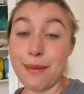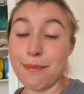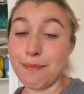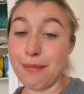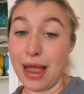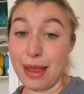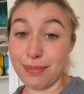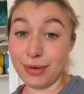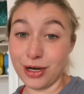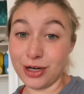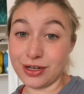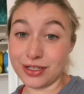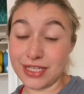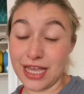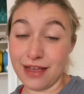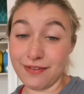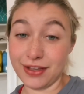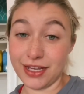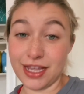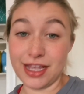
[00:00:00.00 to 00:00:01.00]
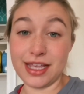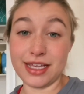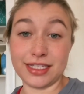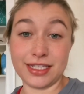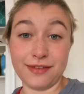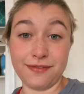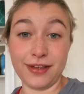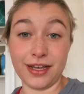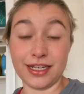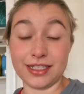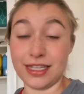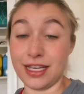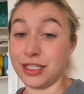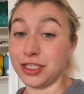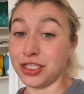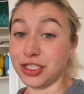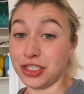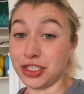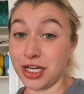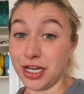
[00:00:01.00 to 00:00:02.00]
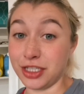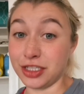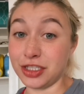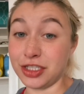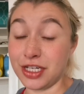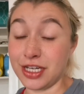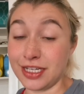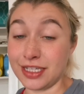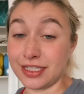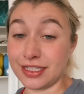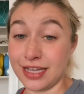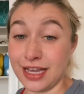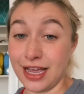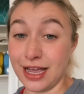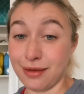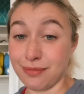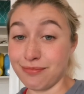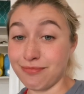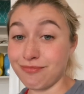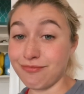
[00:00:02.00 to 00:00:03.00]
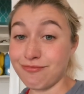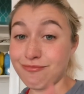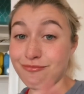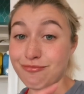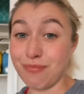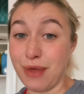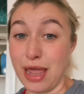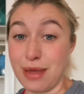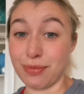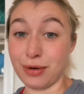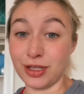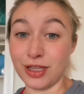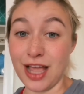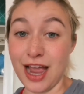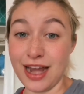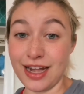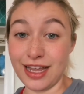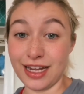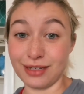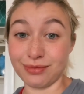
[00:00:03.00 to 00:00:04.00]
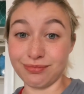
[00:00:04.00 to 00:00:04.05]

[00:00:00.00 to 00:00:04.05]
My bird is having a hissy fit because I just changed his paper lining.